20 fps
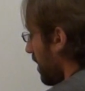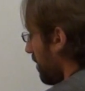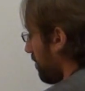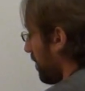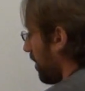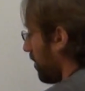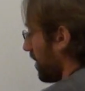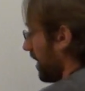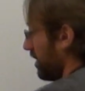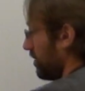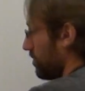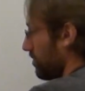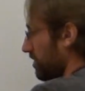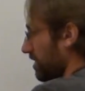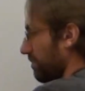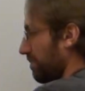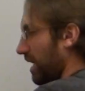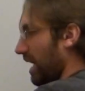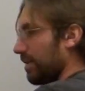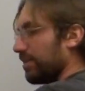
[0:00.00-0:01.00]
But what I do in
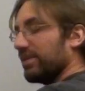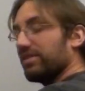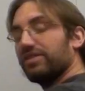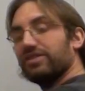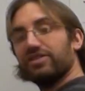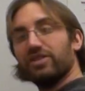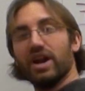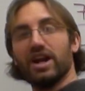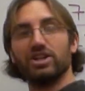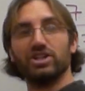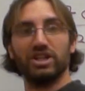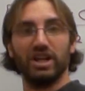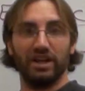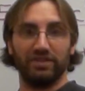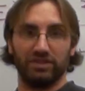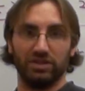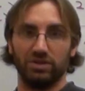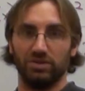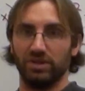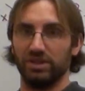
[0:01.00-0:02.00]
the bottom of a fraction, I
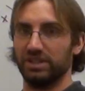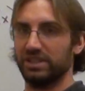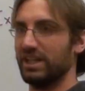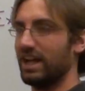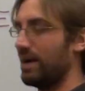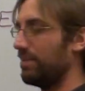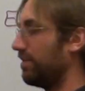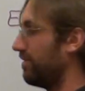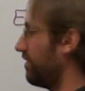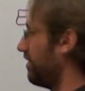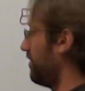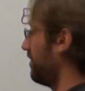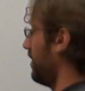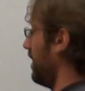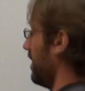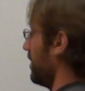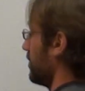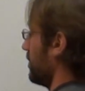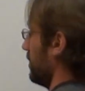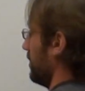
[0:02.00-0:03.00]
have to do in the top of a
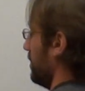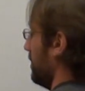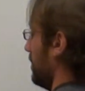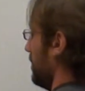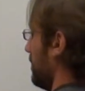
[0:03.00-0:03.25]
fraction.